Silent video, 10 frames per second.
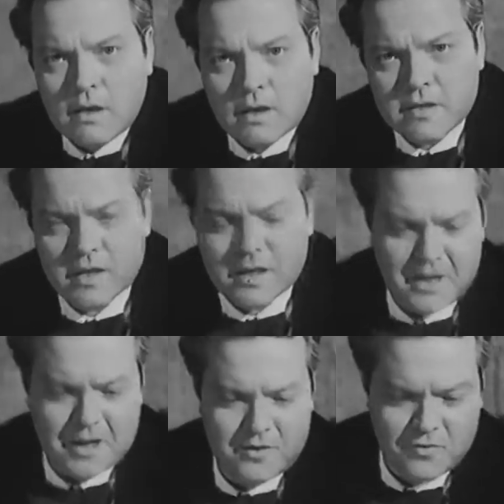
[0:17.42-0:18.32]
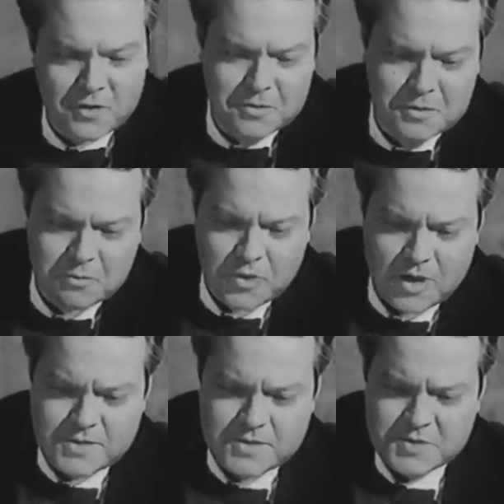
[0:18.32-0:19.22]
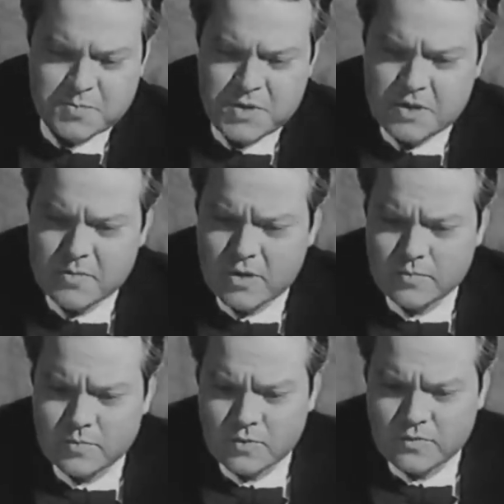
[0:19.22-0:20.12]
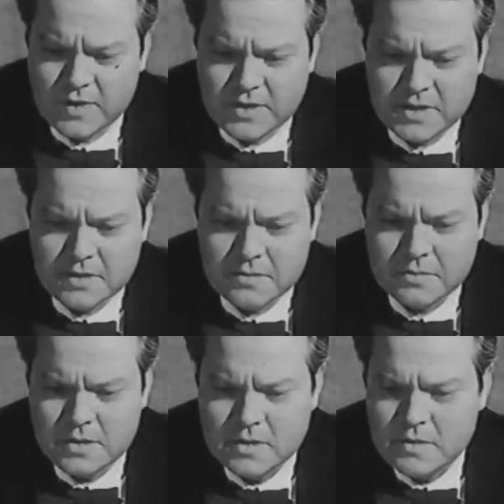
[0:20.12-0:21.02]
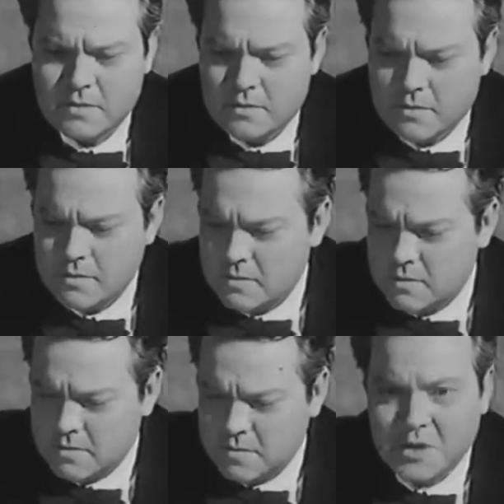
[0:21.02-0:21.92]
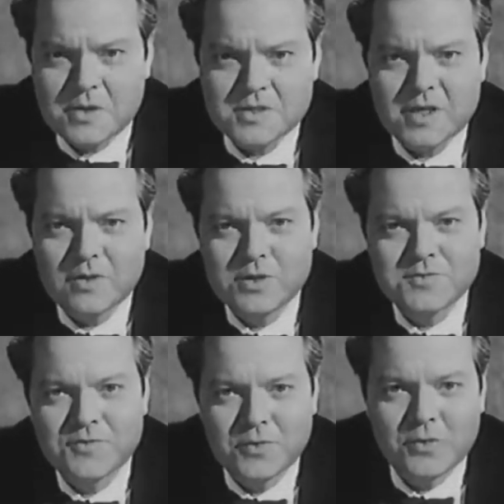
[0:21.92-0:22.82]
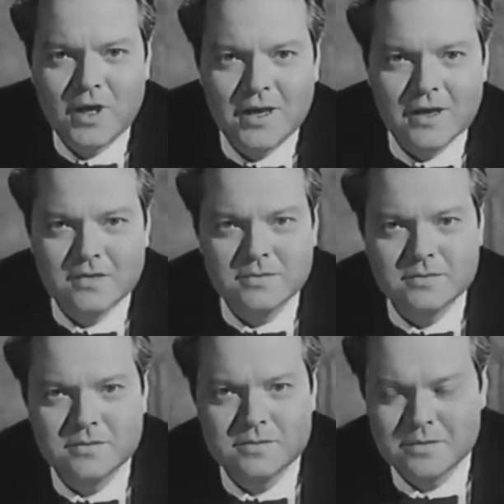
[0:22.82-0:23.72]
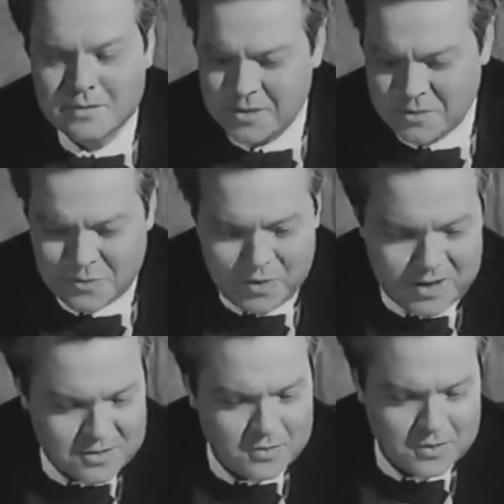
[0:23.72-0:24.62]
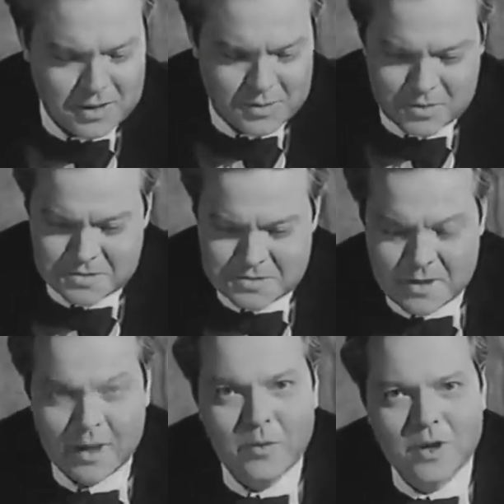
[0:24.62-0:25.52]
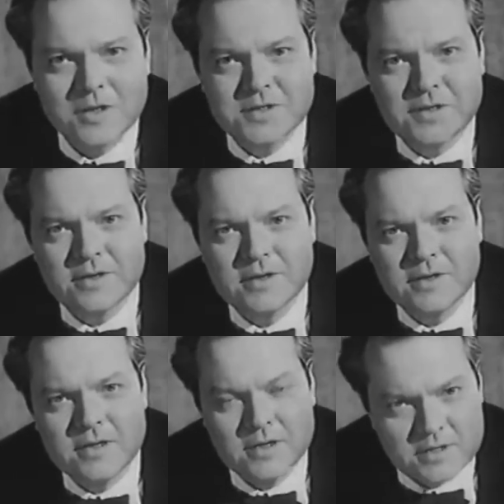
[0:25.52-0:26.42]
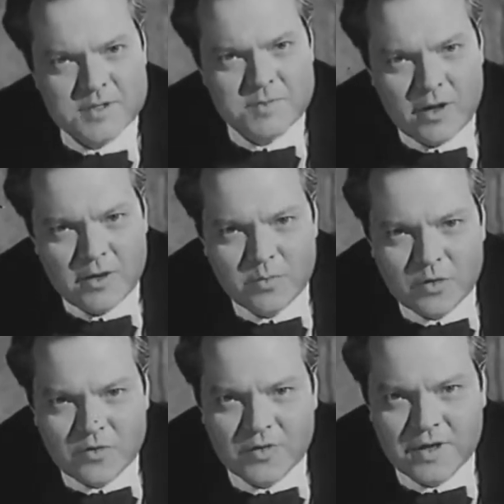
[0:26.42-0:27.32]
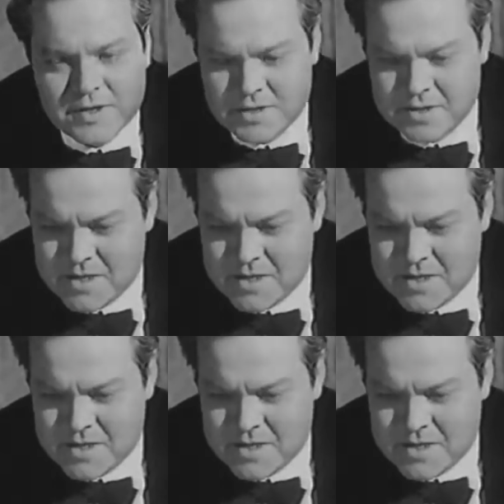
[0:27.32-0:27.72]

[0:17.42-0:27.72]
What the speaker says: think I have a right to speak about bullfighting because I was for a while, I don't quite know why, but I was an aspiring bullfighter.